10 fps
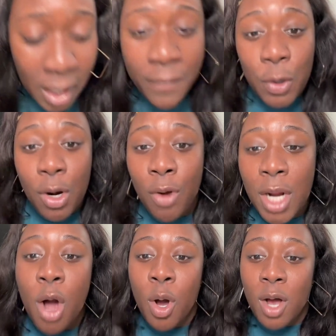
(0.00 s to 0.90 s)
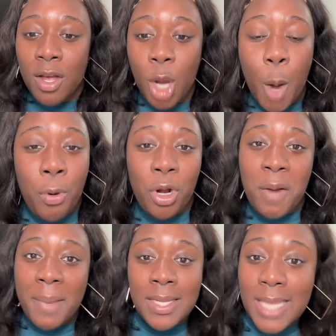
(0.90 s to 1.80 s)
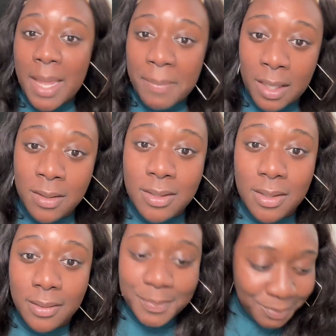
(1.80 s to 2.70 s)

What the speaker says: If you don't know, go pull them bank statements.